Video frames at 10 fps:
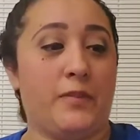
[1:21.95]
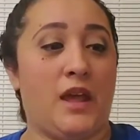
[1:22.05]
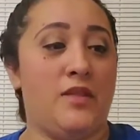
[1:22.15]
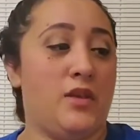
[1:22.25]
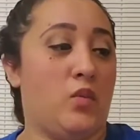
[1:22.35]

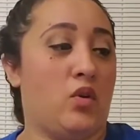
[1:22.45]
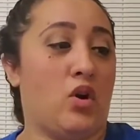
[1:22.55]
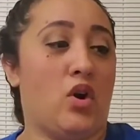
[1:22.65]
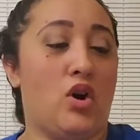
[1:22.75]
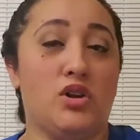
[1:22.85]
And then
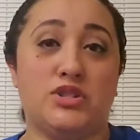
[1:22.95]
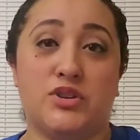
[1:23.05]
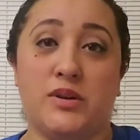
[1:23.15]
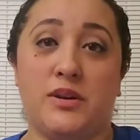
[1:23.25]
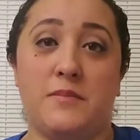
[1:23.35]
we're
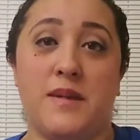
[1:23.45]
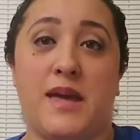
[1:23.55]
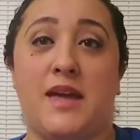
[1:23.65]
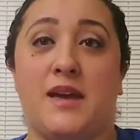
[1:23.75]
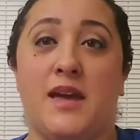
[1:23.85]
also going to
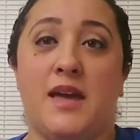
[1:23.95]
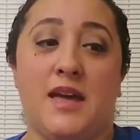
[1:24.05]
make